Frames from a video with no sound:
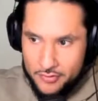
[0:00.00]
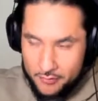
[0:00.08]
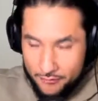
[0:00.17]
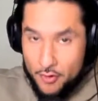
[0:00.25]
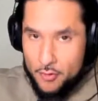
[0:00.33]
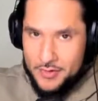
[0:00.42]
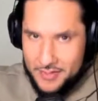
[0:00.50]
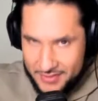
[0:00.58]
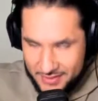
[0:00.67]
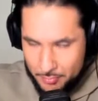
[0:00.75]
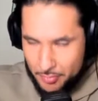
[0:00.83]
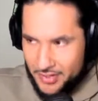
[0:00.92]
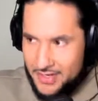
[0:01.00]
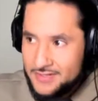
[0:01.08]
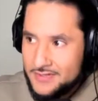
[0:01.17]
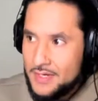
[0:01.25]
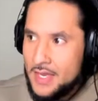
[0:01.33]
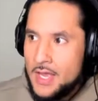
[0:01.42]
the phone in its
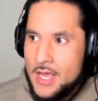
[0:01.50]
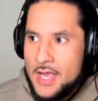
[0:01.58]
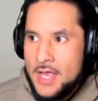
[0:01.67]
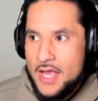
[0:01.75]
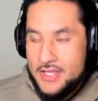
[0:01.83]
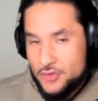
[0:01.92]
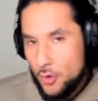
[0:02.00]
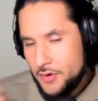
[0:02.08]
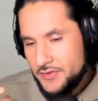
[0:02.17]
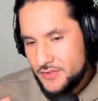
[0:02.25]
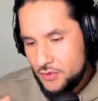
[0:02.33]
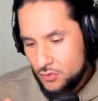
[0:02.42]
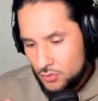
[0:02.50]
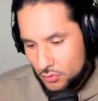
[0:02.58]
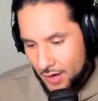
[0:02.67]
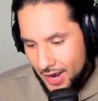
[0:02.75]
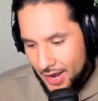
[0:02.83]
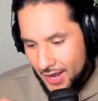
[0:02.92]
place, it's going to,
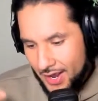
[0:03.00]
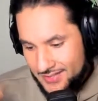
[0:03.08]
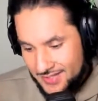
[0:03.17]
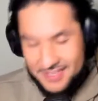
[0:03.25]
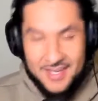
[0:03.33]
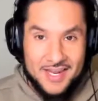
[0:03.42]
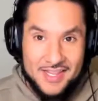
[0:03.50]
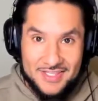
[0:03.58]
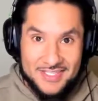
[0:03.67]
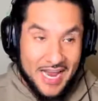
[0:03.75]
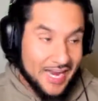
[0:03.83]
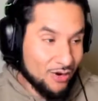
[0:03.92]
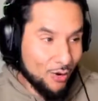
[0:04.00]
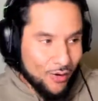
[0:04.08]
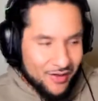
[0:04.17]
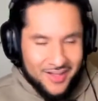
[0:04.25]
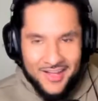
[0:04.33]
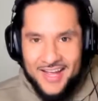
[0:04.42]
as I said in the
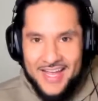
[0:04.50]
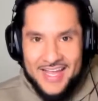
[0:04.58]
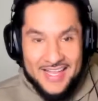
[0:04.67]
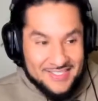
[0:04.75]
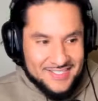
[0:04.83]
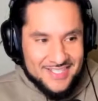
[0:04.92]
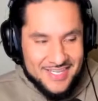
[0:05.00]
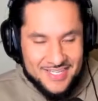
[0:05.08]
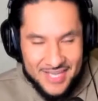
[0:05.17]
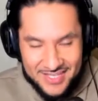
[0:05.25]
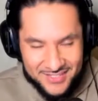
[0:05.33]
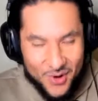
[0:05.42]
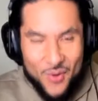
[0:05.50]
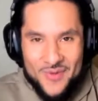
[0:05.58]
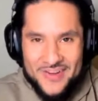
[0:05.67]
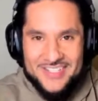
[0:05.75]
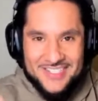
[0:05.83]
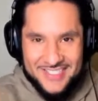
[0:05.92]
title, it's it, it's
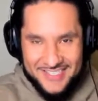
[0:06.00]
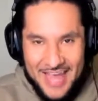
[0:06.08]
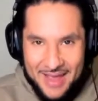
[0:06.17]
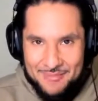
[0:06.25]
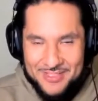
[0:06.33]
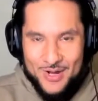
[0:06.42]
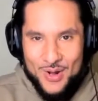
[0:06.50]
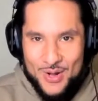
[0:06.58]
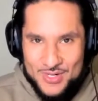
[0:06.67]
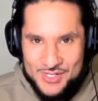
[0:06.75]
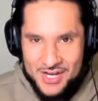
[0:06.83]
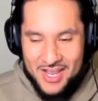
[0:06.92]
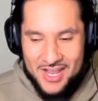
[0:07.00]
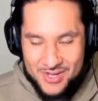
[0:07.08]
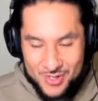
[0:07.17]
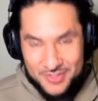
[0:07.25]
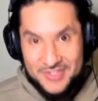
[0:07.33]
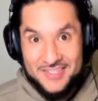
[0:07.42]
going to sabotage
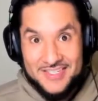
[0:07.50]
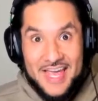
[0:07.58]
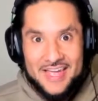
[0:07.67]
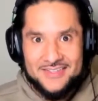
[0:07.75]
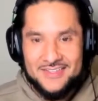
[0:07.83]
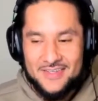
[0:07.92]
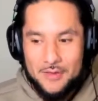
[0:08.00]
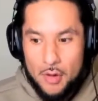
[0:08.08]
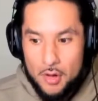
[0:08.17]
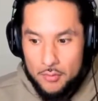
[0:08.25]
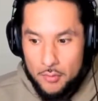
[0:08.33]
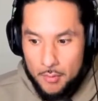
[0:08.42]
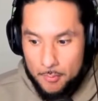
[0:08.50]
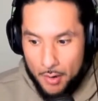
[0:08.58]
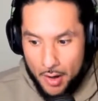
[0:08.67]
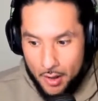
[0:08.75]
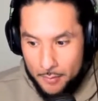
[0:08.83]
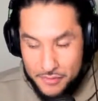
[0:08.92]
your success
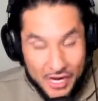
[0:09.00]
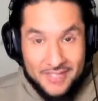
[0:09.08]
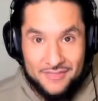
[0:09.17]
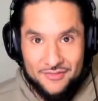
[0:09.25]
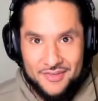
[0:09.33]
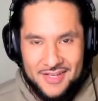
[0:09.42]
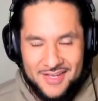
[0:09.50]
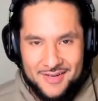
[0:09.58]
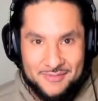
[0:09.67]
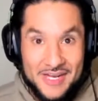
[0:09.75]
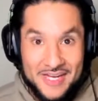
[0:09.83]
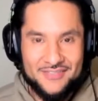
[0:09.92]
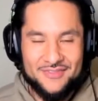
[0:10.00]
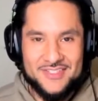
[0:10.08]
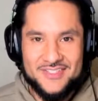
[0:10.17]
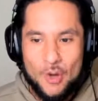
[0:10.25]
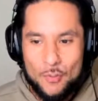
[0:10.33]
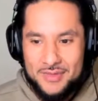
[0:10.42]
objectively, objectively
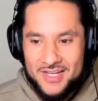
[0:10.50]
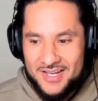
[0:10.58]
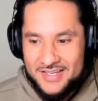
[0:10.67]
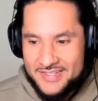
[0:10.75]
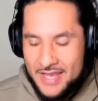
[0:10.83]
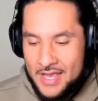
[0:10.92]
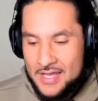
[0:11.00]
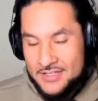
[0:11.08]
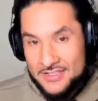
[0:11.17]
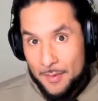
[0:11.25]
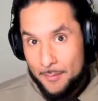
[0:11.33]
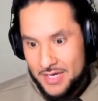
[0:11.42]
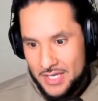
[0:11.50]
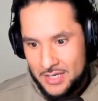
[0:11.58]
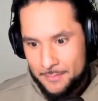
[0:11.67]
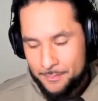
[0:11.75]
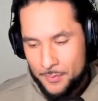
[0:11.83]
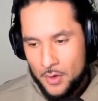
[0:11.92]
so, because
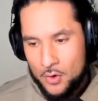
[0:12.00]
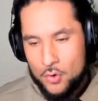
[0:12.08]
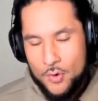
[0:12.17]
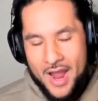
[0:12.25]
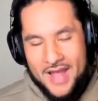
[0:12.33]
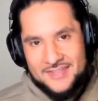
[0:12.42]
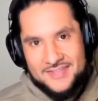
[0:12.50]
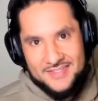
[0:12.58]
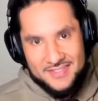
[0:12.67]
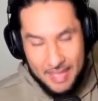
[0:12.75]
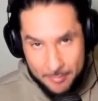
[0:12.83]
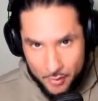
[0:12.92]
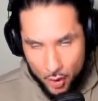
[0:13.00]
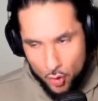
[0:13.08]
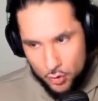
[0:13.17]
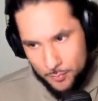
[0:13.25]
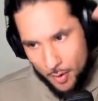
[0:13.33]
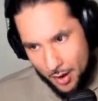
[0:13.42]
somebody who has the same
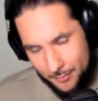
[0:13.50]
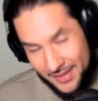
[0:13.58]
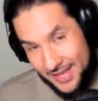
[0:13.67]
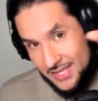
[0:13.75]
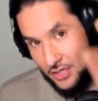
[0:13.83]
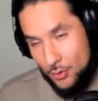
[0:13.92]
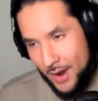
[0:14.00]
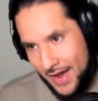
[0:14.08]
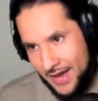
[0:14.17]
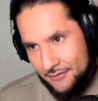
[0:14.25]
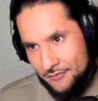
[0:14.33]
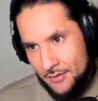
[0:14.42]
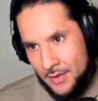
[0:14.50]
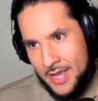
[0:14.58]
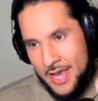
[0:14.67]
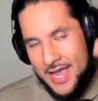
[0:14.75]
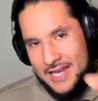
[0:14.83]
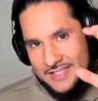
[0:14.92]
code problem that you have
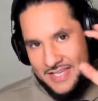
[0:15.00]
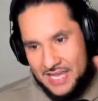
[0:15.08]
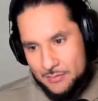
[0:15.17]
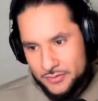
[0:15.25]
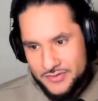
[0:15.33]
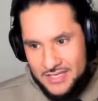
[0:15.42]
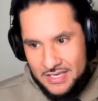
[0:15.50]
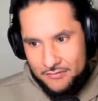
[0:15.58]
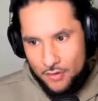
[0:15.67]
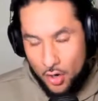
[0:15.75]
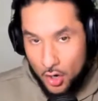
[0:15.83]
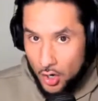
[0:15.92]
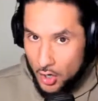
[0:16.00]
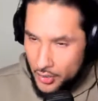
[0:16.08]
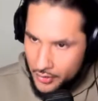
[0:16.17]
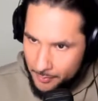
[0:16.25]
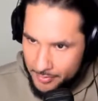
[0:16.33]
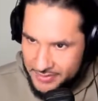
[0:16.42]
and is able to give
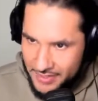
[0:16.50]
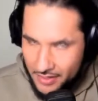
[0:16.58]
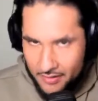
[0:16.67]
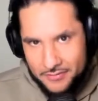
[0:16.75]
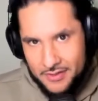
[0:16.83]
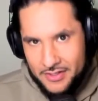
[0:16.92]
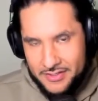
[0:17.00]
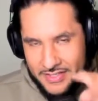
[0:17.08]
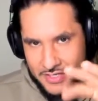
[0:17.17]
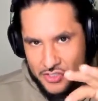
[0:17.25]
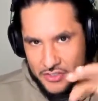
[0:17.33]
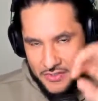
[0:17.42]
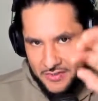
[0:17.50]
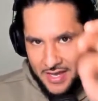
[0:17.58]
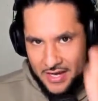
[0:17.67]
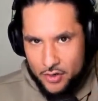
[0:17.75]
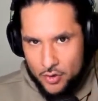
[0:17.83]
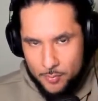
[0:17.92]
100% of the attention to
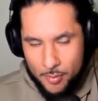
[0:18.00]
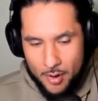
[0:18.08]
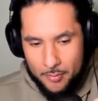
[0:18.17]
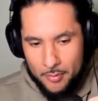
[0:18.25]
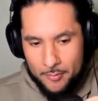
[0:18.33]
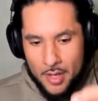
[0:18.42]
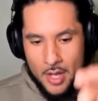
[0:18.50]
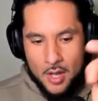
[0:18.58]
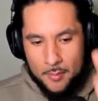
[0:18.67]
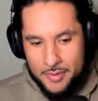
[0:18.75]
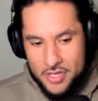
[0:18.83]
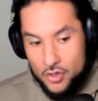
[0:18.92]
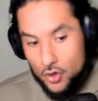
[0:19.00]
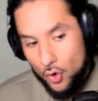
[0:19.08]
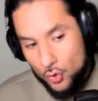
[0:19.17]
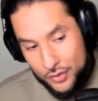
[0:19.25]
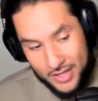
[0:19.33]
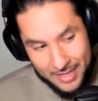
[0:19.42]
that code problem, but you're
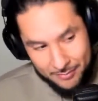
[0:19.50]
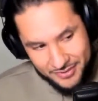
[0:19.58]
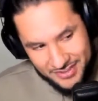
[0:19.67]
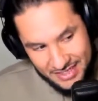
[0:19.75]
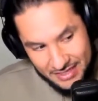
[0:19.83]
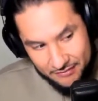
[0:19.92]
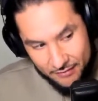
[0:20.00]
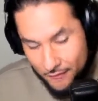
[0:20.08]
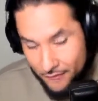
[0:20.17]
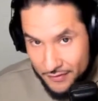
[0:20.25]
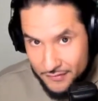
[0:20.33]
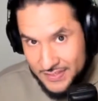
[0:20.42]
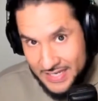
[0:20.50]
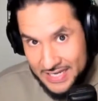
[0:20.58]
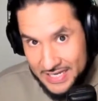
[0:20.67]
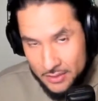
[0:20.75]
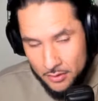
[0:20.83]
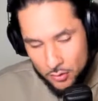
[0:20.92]
only able to give
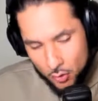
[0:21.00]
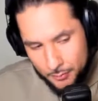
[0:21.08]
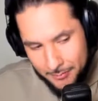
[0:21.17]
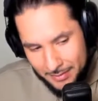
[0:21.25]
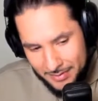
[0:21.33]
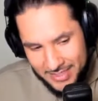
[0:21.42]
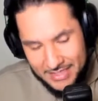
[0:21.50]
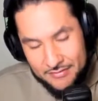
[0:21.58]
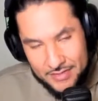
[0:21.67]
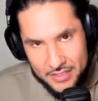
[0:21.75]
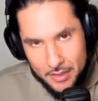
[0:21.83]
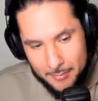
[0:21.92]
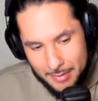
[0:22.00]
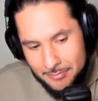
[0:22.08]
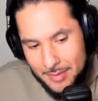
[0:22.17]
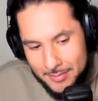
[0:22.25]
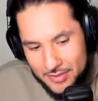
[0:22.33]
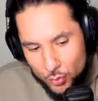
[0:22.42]
15 or maybe even
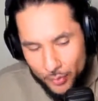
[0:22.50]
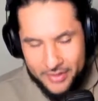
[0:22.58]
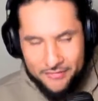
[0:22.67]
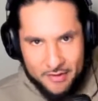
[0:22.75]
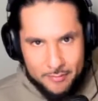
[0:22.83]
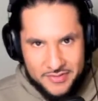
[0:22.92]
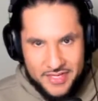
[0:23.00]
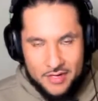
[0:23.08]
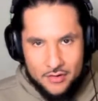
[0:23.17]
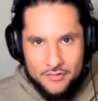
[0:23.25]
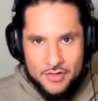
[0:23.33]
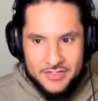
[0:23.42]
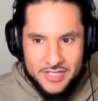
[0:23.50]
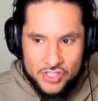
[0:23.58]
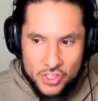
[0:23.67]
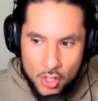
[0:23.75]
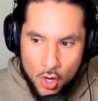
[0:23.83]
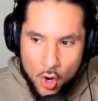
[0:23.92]
maybe 25% of your
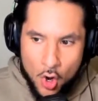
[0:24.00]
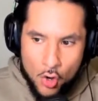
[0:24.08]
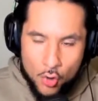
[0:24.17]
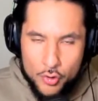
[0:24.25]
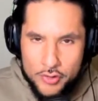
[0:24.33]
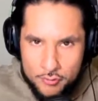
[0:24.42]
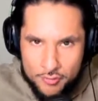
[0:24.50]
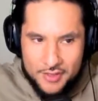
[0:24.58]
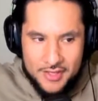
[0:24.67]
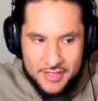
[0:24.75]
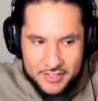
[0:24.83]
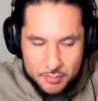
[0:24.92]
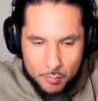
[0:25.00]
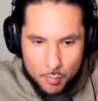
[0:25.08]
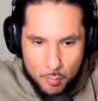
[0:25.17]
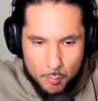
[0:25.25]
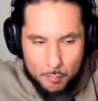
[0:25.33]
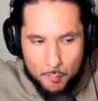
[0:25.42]
attention, who do you think is
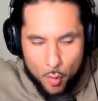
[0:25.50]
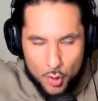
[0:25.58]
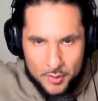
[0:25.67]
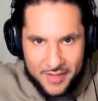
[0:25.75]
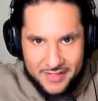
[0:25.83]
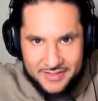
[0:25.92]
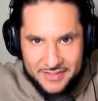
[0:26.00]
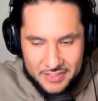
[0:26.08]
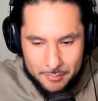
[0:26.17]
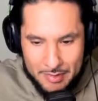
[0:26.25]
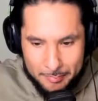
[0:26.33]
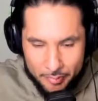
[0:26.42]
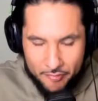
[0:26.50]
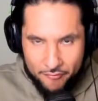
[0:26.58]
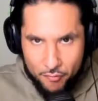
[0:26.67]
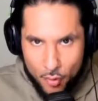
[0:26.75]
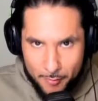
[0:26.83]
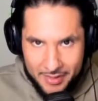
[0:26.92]
more likely to be
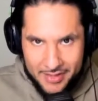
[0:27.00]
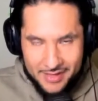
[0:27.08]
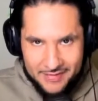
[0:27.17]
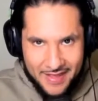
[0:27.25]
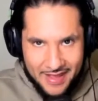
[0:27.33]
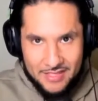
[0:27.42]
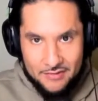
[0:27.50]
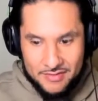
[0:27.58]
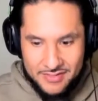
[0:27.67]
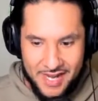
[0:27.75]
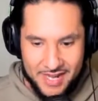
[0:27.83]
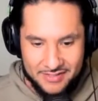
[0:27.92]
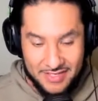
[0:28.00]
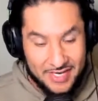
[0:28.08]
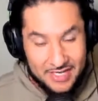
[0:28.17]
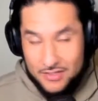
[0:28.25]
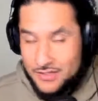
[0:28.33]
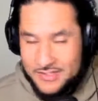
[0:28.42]
performant in that given task? And
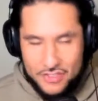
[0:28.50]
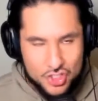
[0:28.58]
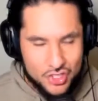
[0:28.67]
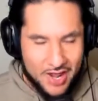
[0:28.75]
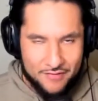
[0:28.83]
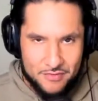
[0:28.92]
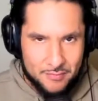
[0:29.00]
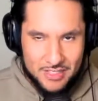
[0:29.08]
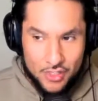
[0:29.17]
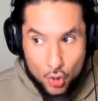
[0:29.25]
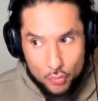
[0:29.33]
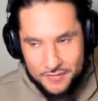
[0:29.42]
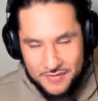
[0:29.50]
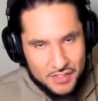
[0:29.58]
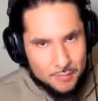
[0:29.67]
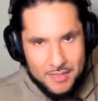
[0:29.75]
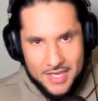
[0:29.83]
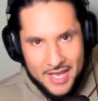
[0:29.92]
it doesn't just have to be code. This
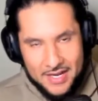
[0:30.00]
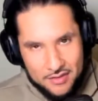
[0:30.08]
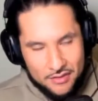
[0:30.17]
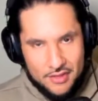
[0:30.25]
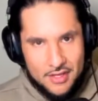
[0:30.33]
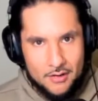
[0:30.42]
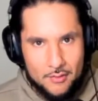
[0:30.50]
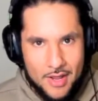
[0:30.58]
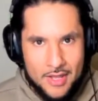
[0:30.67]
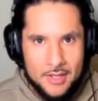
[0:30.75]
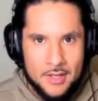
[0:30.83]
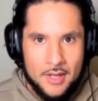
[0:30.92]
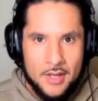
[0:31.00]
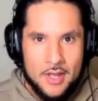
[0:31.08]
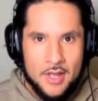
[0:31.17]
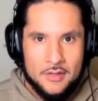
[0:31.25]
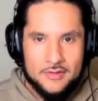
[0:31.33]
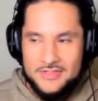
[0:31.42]
could be anything, right?
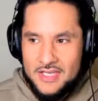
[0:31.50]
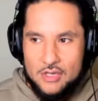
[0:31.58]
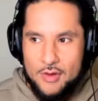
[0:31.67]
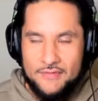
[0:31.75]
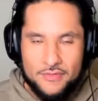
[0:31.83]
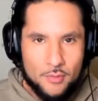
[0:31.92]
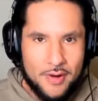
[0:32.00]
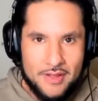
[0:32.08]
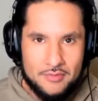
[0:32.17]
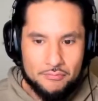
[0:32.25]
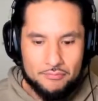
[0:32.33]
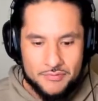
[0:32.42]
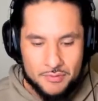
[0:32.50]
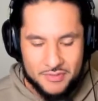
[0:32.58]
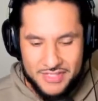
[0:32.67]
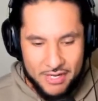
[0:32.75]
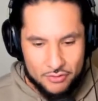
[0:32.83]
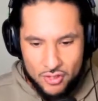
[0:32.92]
Let's say you have to write some
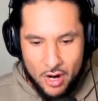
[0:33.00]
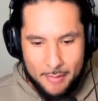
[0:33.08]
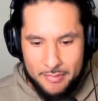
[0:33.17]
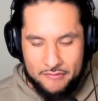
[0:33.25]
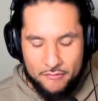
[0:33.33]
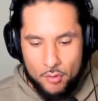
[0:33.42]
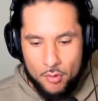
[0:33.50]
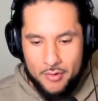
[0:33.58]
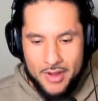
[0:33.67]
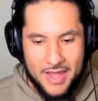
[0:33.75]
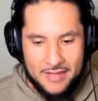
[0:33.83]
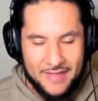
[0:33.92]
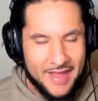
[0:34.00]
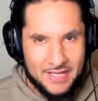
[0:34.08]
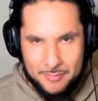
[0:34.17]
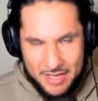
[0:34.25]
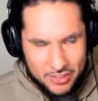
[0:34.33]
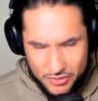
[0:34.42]
sales copy for a
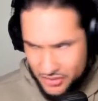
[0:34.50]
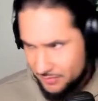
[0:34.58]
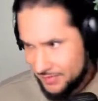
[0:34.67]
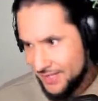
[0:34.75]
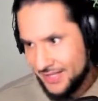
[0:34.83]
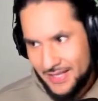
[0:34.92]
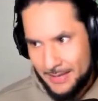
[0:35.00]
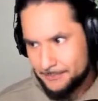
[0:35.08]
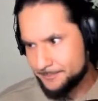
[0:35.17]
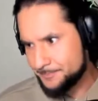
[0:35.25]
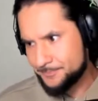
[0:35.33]
landing page or something like that.